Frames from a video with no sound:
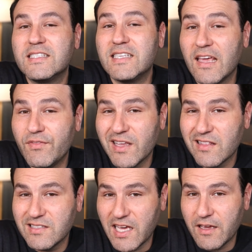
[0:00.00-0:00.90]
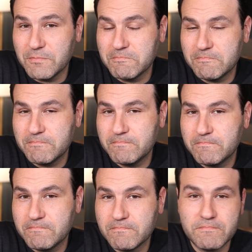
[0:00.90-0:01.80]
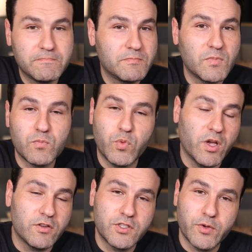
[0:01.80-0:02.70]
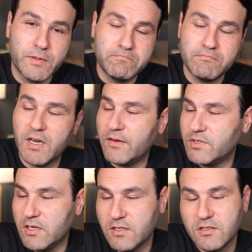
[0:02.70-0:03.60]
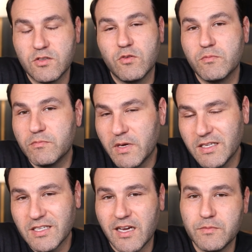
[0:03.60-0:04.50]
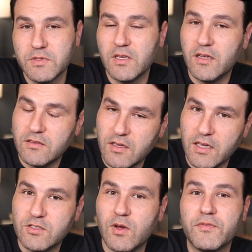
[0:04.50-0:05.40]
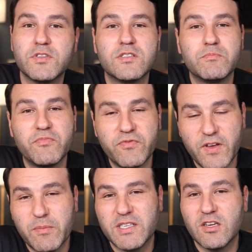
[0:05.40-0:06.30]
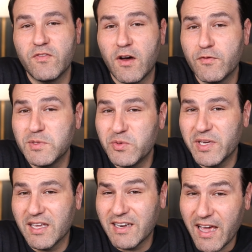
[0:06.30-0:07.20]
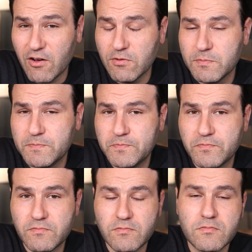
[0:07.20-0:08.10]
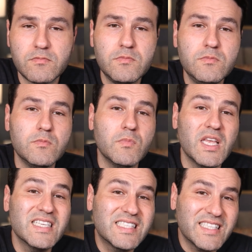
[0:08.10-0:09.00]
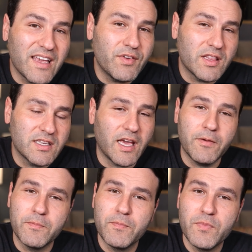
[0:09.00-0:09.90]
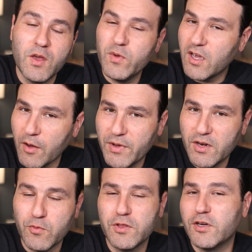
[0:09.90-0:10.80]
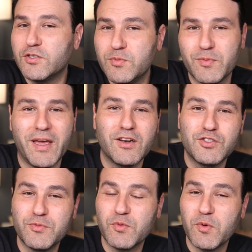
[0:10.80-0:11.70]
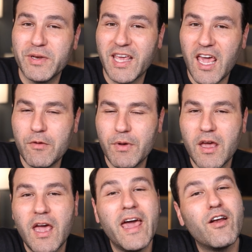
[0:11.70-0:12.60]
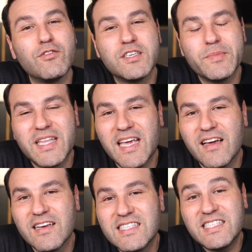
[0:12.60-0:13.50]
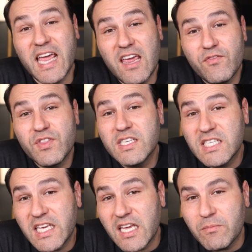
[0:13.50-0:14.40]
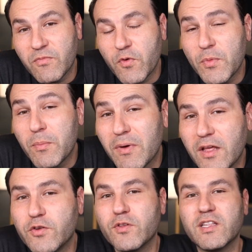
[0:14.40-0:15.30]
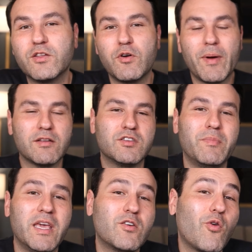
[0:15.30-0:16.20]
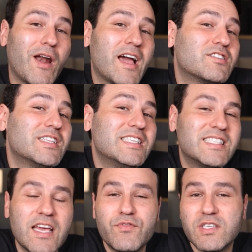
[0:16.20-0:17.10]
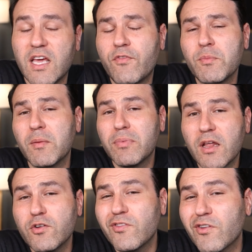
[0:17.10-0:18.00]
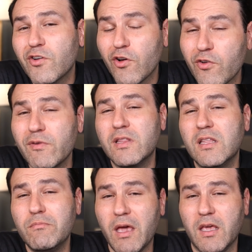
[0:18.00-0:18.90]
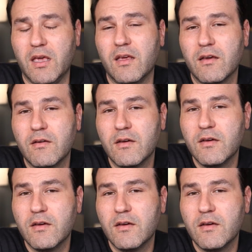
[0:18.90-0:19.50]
saving the day. We all do it. I've done it so many times, and I still have to fend myself off from doing it now. Is saving the day. We come in with our Superman or Superwoman cape and ultimately save the team from the blunder that they're about to make, or actually save the day from the blunder they're currently making,